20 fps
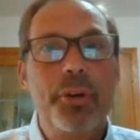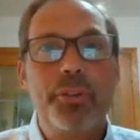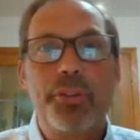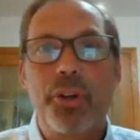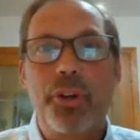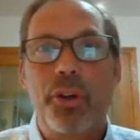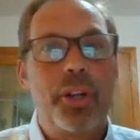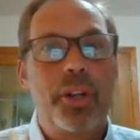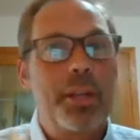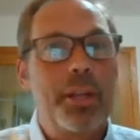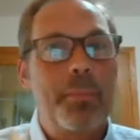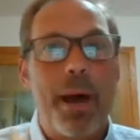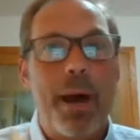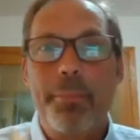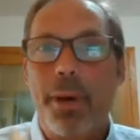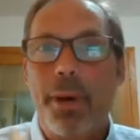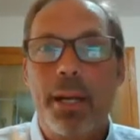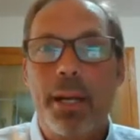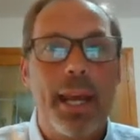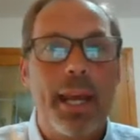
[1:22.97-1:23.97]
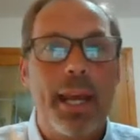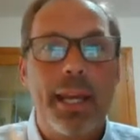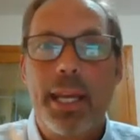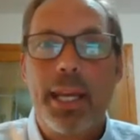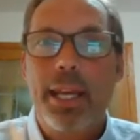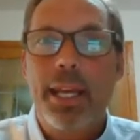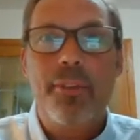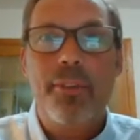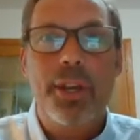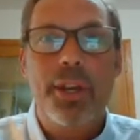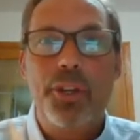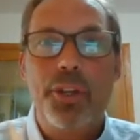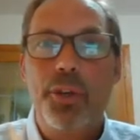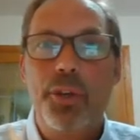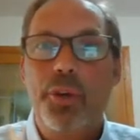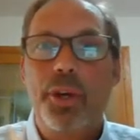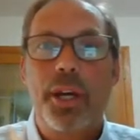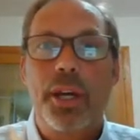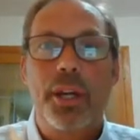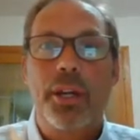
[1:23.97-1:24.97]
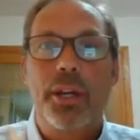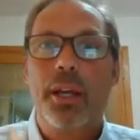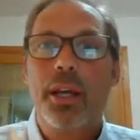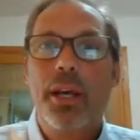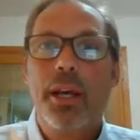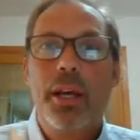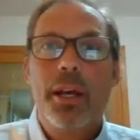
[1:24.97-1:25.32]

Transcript: certainly by Monday evening, you can